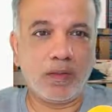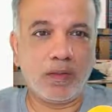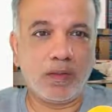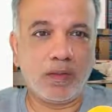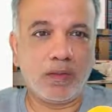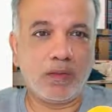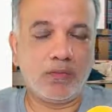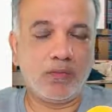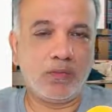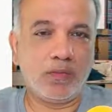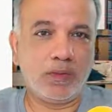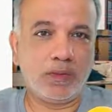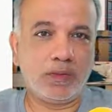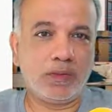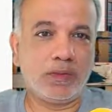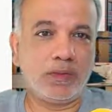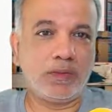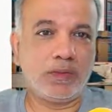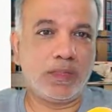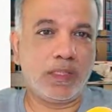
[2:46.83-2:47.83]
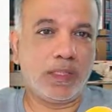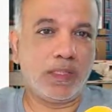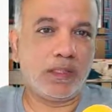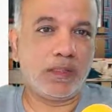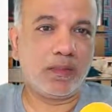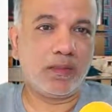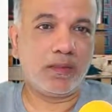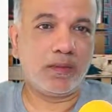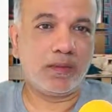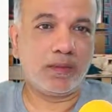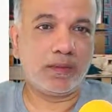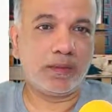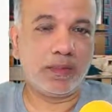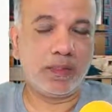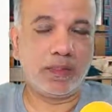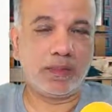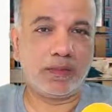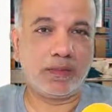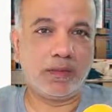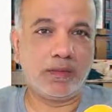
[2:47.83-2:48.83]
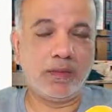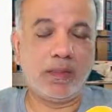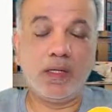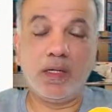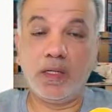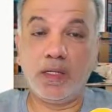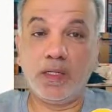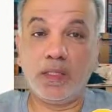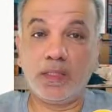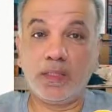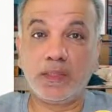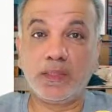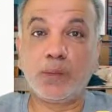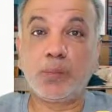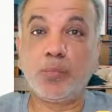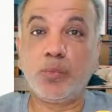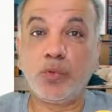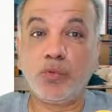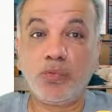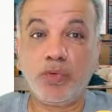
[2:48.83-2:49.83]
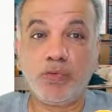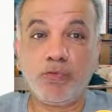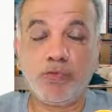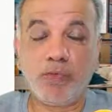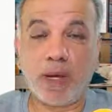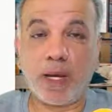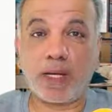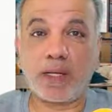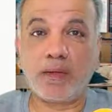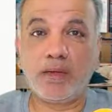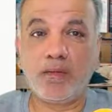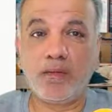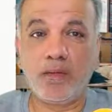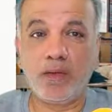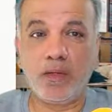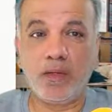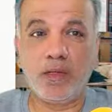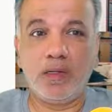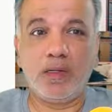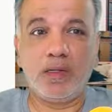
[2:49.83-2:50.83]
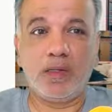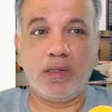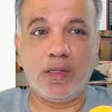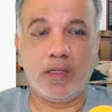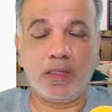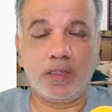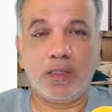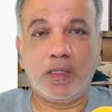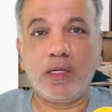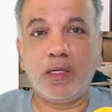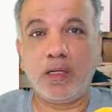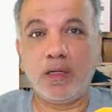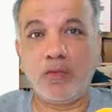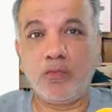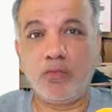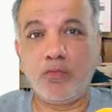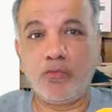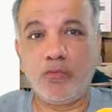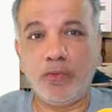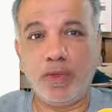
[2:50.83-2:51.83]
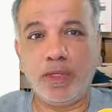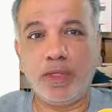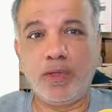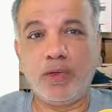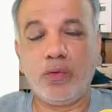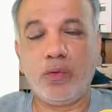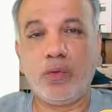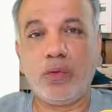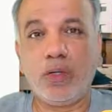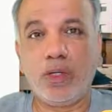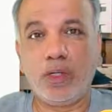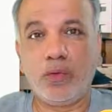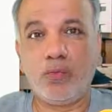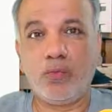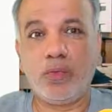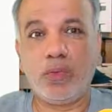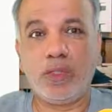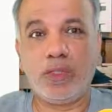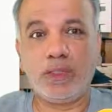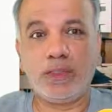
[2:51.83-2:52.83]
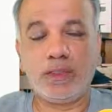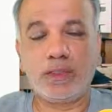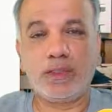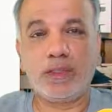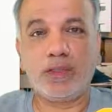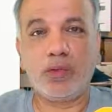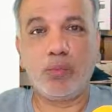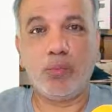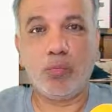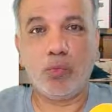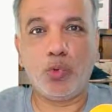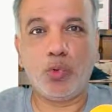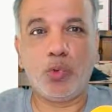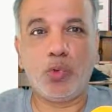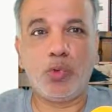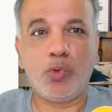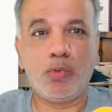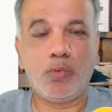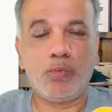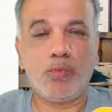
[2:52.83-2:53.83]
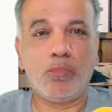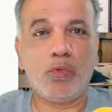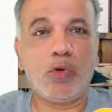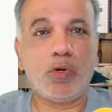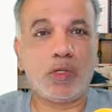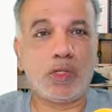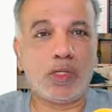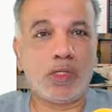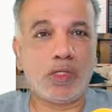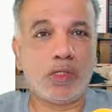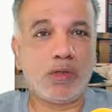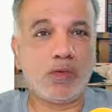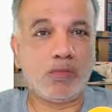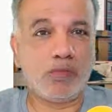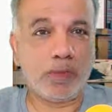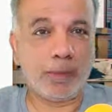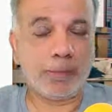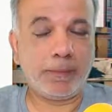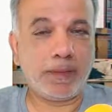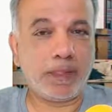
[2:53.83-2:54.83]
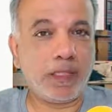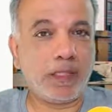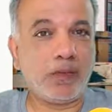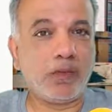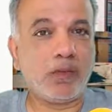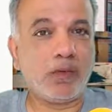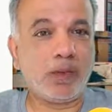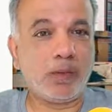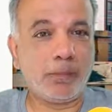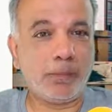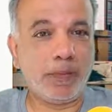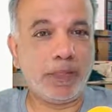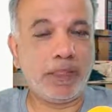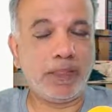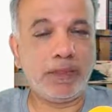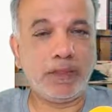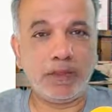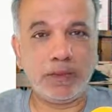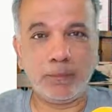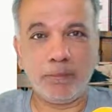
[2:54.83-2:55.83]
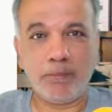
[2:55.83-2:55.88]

conversions and sales. It is a proven fact that a video converts more on a website or a page